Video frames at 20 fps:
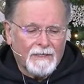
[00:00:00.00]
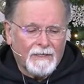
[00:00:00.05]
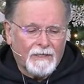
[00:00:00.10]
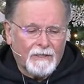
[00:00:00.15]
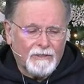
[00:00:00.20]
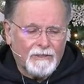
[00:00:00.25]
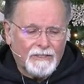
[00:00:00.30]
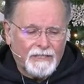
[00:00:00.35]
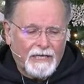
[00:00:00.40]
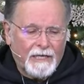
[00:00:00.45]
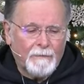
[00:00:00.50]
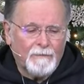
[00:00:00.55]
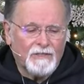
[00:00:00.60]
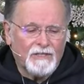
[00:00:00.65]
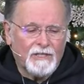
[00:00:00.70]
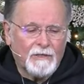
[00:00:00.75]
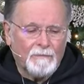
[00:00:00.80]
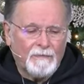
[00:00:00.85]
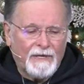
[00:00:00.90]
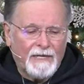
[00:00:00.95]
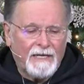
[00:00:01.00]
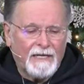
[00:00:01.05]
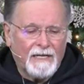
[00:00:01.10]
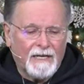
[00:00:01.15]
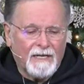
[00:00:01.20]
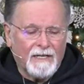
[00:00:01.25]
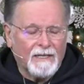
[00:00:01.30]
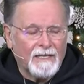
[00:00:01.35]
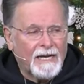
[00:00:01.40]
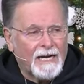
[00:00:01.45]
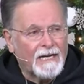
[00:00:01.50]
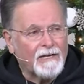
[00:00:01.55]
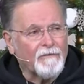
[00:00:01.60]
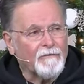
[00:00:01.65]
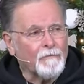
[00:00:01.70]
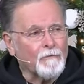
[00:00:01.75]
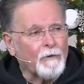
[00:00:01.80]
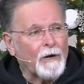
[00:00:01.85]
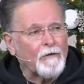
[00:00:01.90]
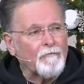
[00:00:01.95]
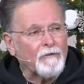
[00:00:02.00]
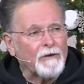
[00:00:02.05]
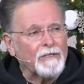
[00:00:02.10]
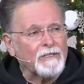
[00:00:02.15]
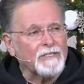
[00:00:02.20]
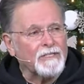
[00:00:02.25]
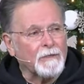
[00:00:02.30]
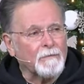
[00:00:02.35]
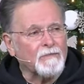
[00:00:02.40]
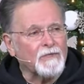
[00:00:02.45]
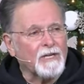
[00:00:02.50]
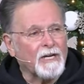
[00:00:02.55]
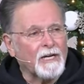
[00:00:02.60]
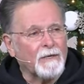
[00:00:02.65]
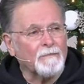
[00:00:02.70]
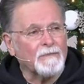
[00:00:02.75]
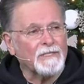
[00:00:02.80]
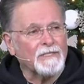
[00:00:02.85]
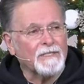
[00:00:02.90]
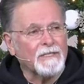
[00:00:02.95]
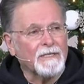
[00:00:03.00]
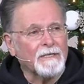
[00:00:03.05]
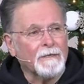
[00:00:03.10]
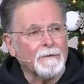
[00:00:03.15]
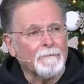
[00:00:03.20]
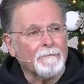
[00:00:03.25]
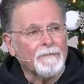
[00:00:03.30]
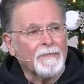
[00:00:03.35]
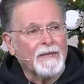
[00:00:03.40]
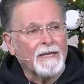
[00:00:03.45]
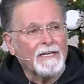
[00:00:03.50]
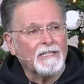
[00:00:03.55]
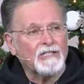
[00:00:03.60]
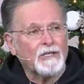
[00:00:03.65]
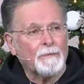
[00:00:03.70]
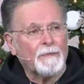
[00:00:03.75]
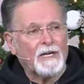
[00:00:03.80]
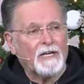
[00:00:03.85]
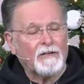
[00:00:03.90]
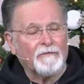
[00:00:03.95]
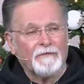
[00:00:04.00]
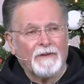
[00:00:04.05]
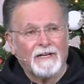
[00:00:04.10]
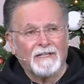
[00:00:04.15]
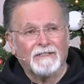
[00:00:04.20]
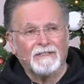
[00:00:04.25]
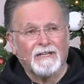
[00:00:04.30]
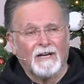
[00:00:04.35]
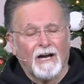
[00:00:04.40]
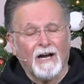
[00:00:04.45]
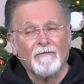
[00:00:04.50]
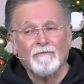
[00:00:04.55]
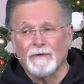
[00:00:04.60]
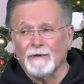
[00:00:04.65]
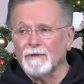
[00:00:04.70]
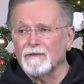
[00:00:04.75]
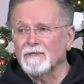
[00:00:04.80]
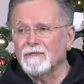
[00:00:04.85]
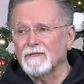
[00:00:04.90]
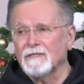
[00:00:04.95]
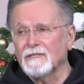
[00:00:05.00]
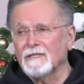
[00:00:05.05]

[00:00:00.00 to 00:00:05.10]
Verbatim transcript: There seems to be a lack of reverence sometimes. As a matter of fact, often.